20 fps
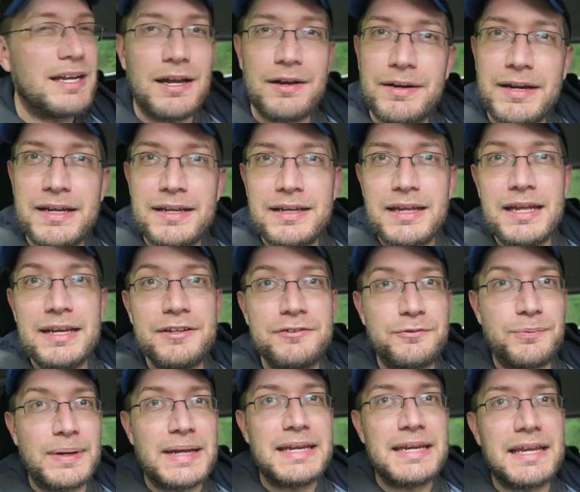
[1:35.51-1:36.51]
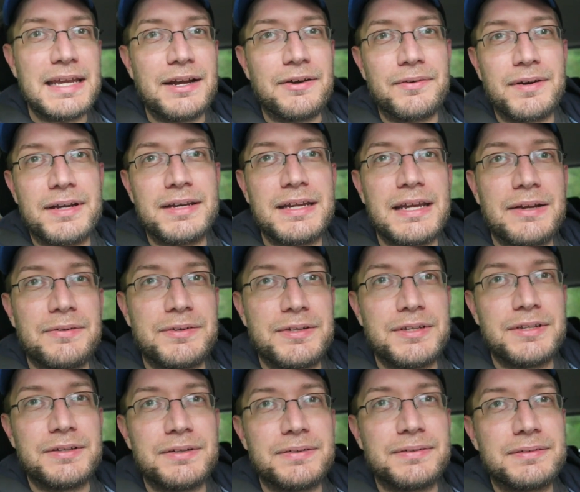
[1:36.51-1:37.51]
All right, and it's raining out right now
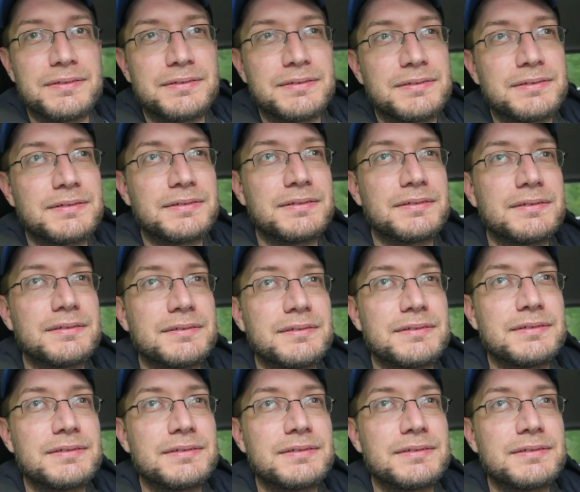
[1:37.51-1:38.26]
too. Yep.